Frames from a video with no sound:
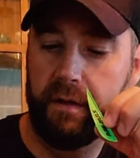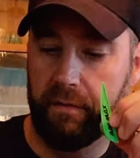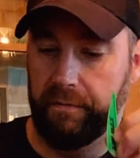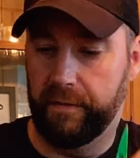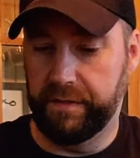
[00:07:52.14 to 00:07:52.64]

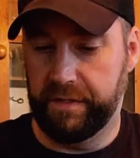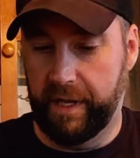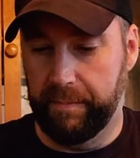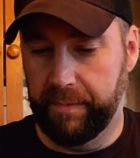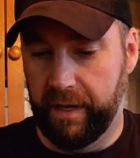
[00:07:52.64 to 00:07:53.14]
The first
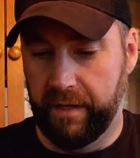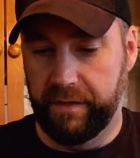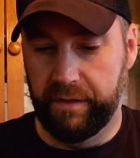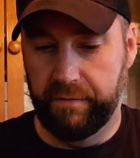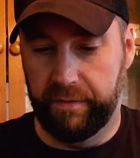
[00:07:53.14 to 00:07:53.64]
step that I
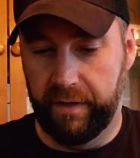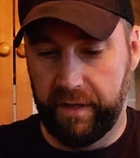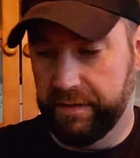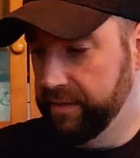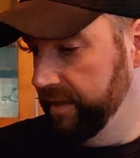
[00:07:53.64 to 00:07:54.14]
do for
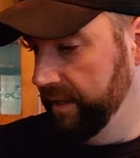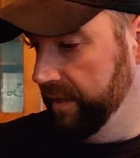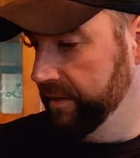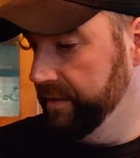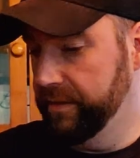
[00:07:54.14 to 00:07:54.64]
this
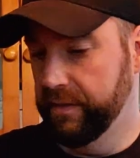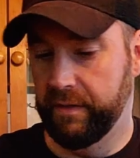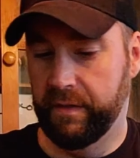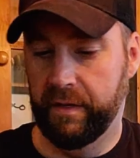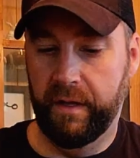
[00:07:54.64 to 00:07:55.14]
is
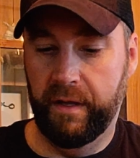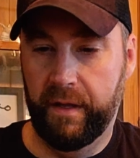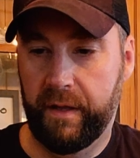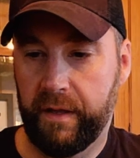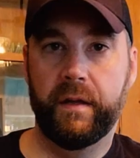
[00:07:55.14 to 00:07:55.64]

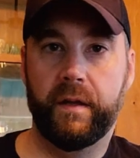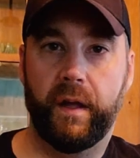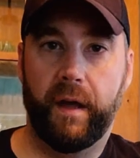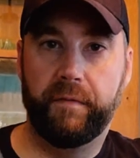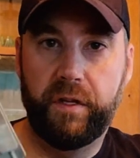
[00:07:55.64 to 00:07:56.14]
I
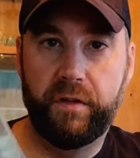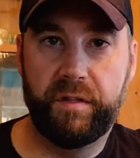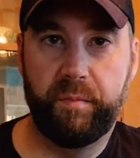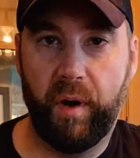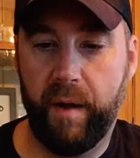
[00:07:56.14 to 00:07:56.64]
have to use
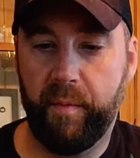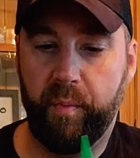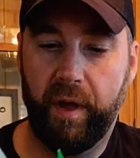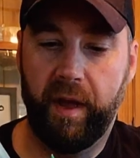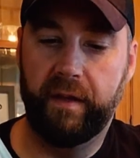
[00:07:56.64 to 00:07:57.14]
the primer
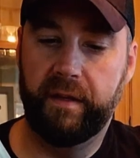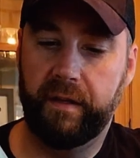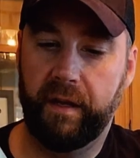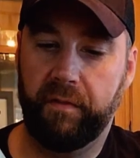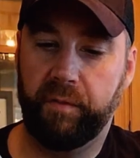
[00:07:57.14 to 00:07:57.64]
pen, and
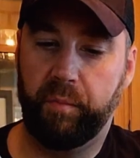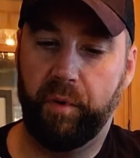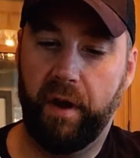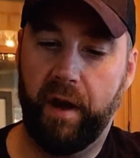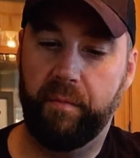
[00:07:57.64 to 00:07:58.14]
you have to
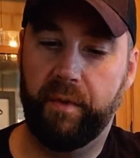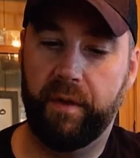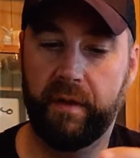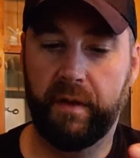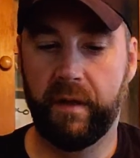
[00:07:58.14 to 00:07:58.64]
prime
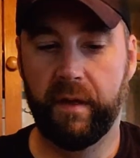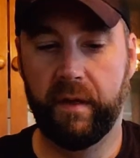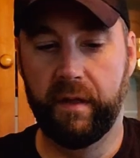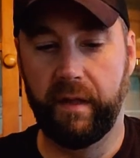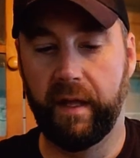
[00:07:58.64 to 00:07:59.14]

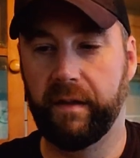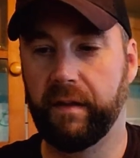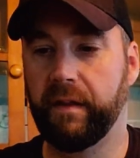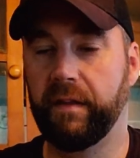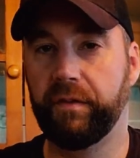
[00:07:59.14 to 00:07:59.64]
the end of these.